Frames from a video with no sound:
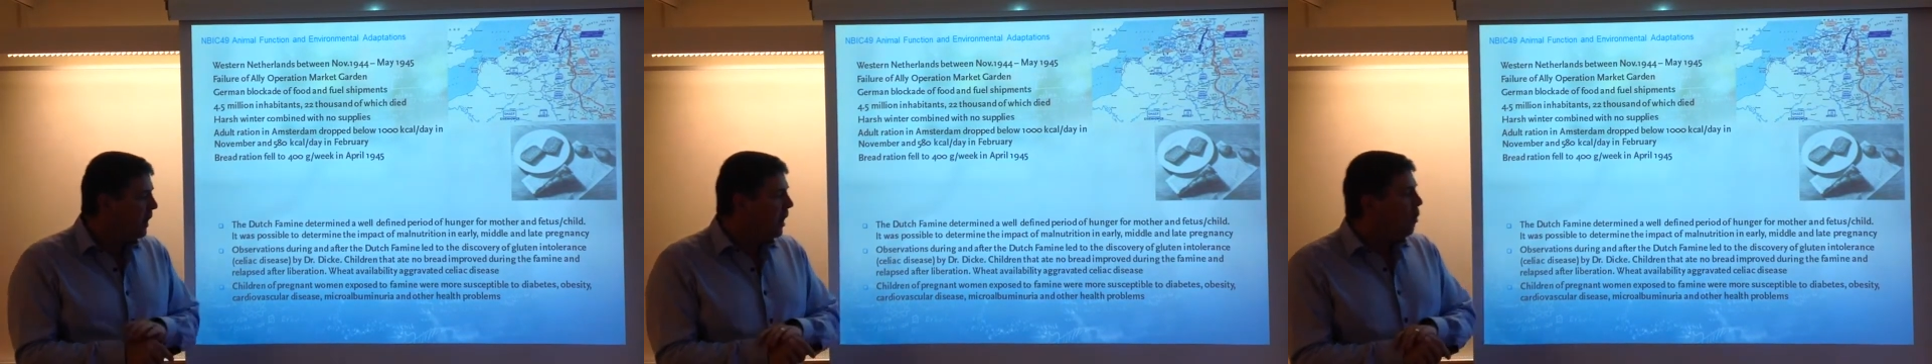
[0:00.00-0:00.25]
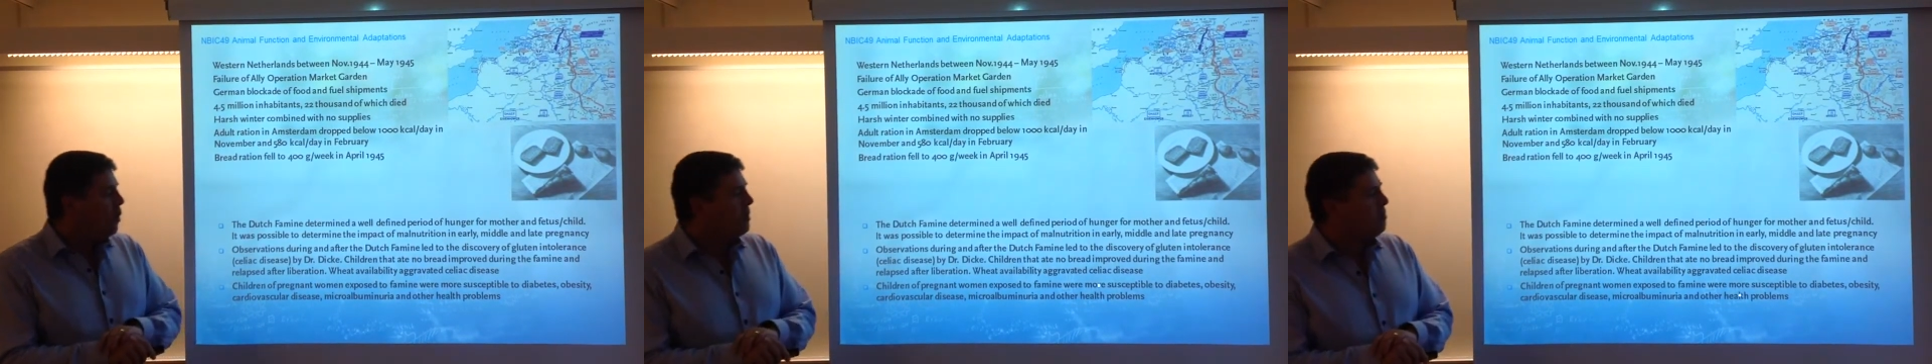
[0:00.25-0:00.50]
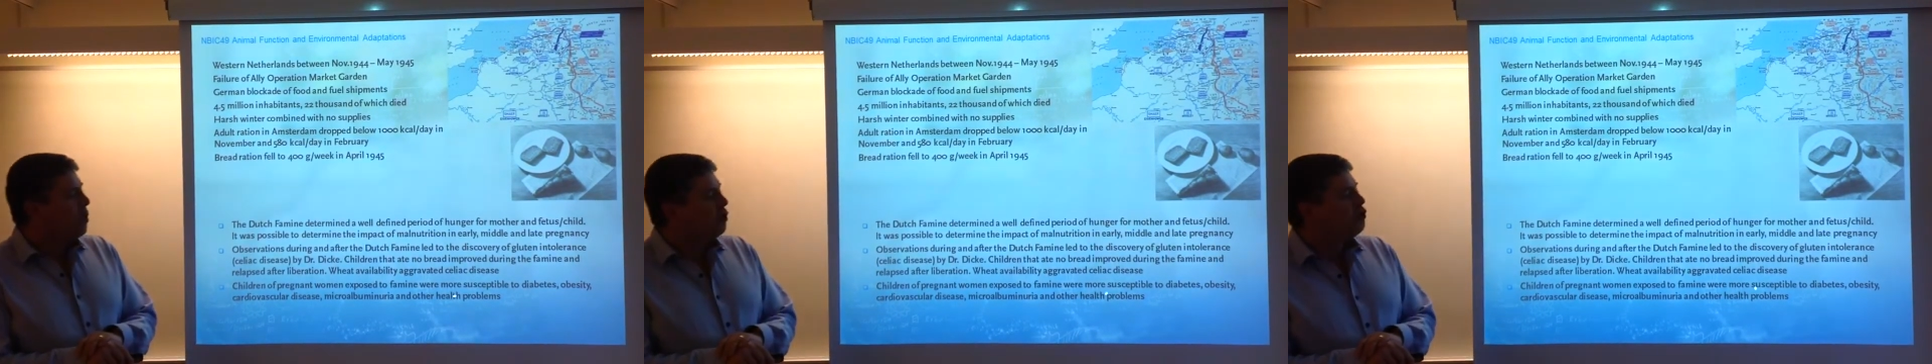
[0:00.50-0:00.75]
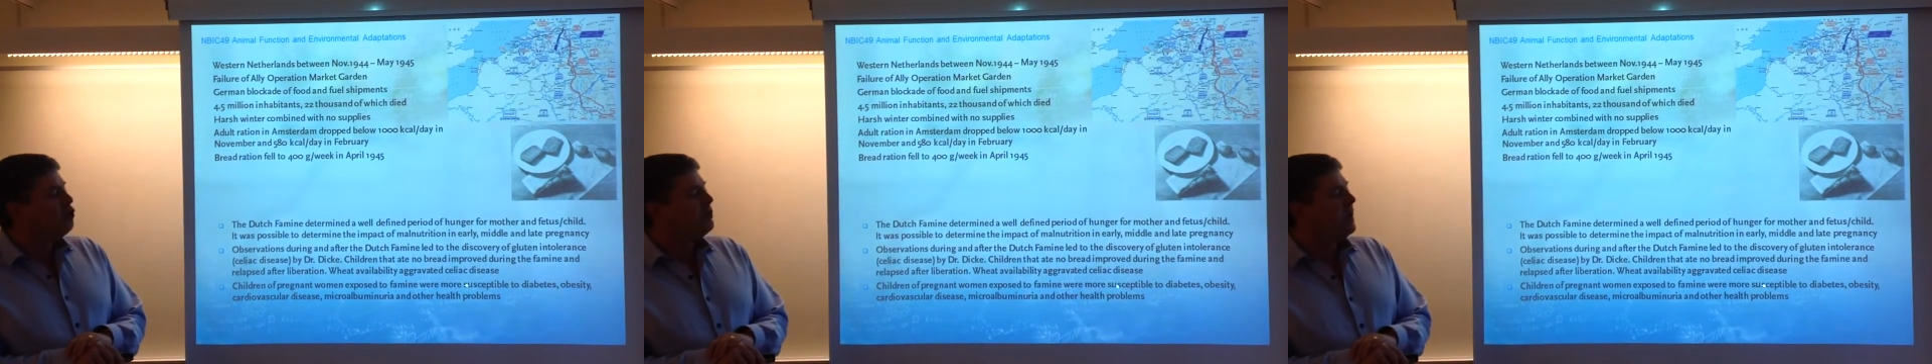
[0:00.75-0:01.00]
were more
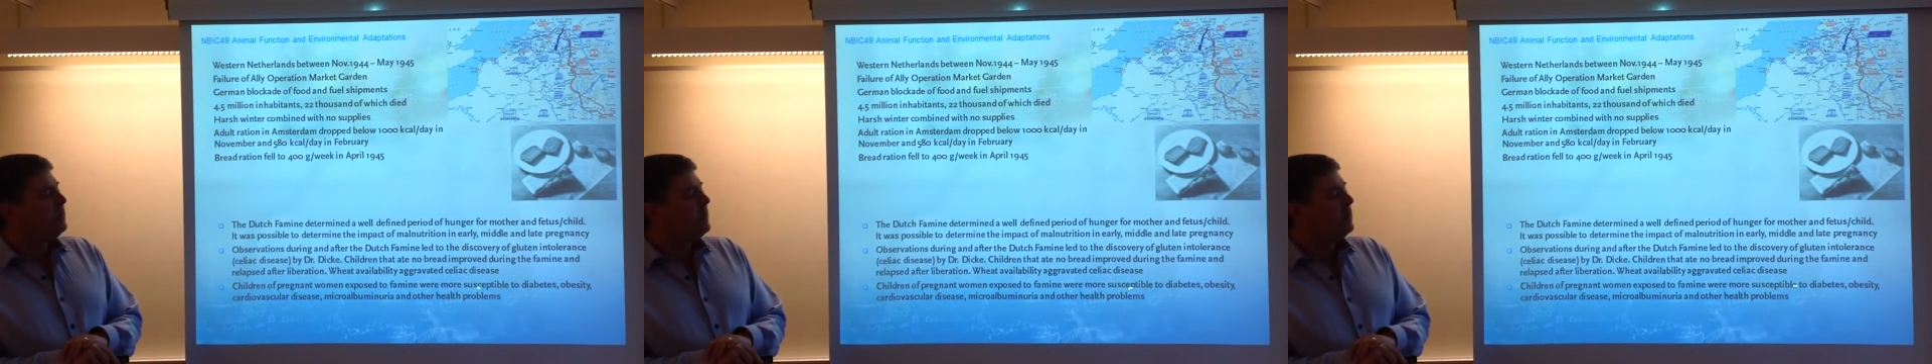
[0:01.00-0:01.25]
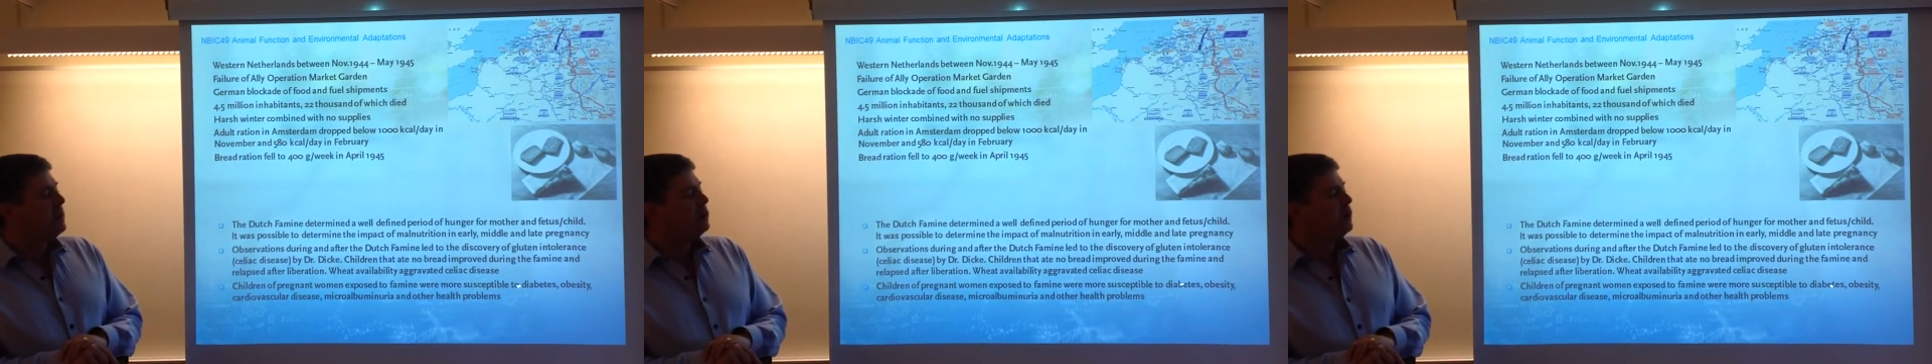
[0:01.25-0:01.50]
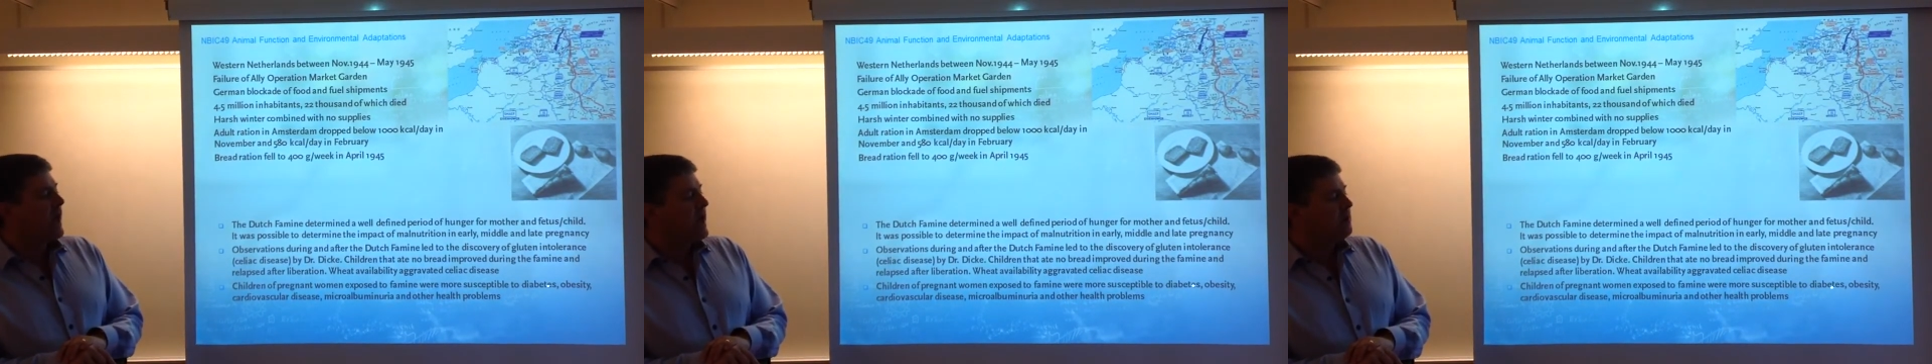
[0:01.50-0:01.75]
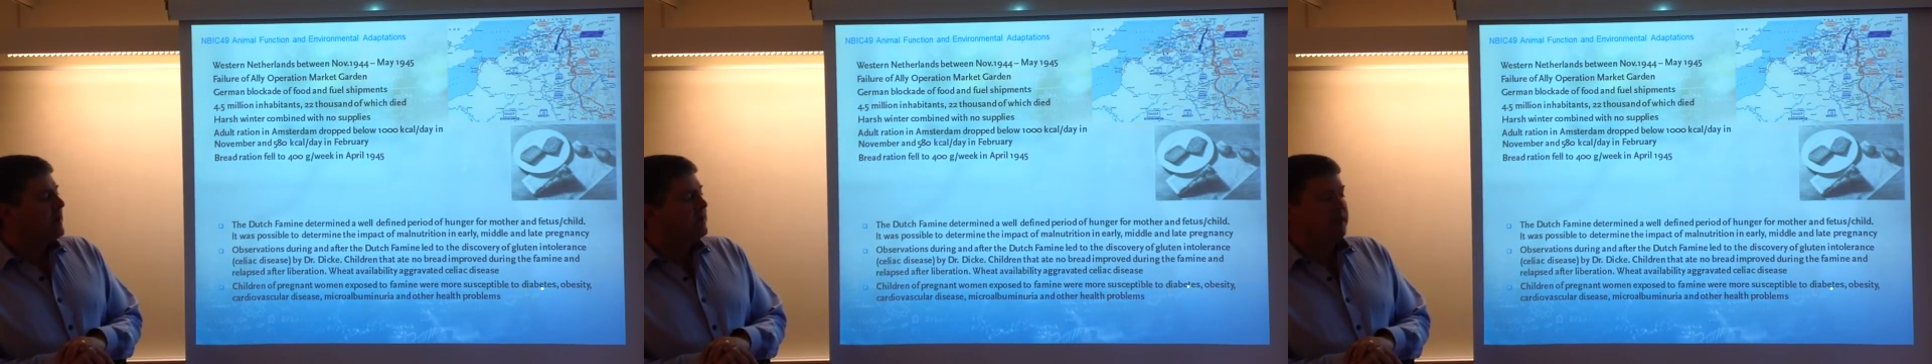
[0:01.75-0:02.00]
susceptible to
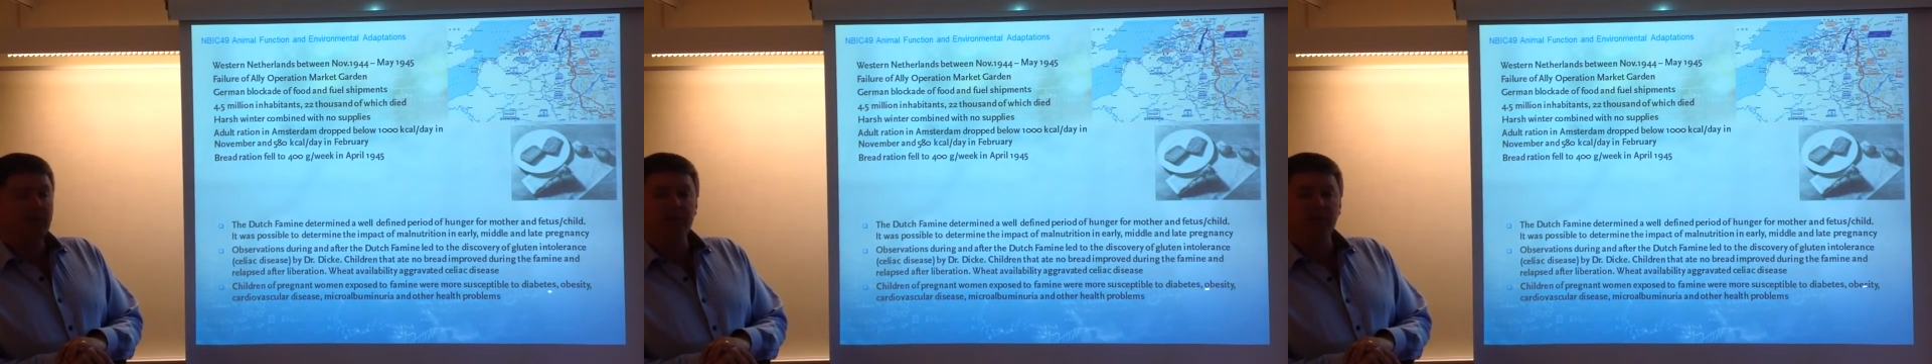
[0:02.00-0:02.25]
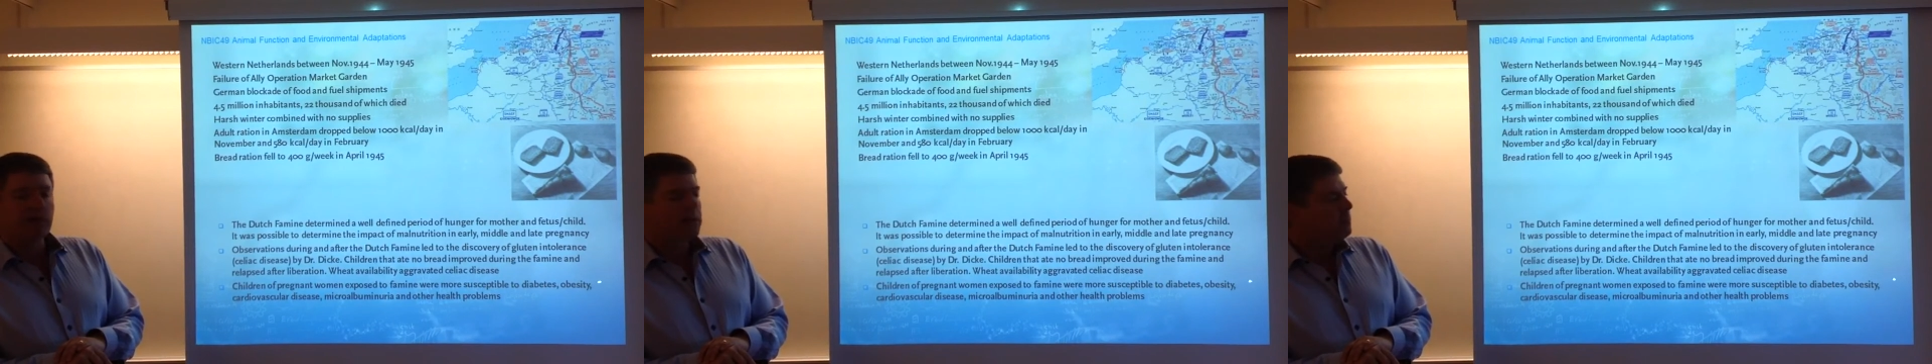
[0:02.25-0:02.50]
diabetes,